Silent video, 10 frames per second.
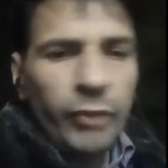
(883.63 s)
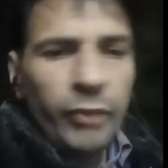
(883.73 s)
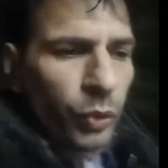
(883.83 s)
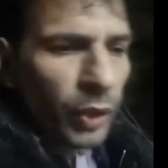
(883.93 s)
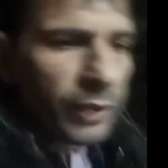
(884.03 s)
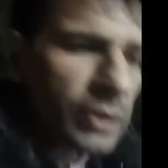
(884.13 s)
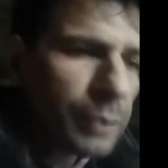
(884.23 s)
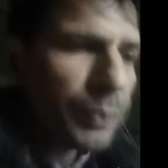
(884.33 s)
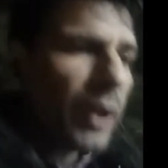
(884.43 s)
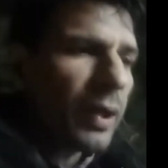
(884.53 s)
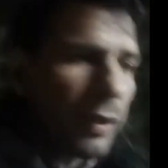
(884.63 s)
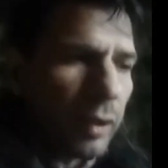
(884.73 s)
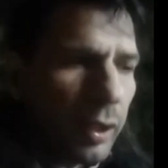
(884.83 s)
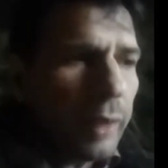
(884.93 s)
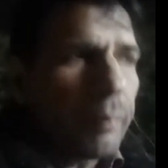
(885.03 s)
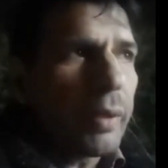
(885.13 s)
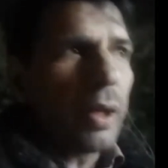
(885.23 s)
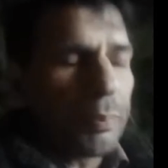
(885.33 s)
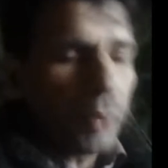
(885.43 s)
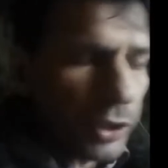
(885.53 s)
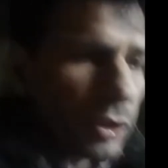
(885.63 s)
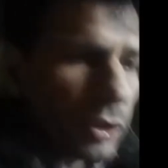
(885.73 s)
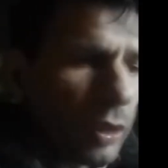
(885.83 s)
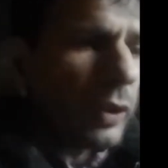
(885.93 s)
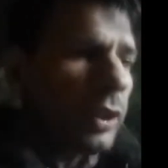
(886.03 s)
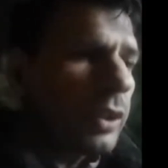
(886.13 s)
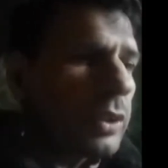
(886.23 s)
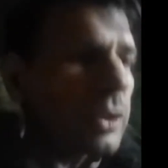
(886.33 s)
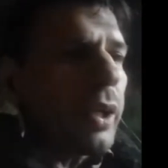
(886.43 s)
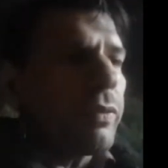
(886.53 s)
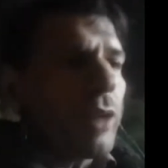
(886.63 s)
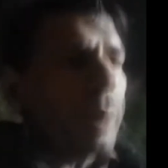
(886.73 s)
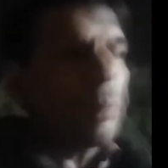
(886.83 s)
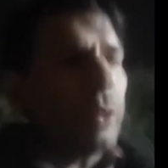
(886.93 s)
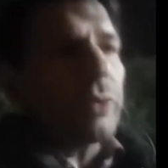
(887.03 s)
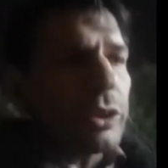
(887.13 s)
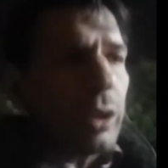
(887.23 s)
You have spoiled the name and reputation of each and every profession,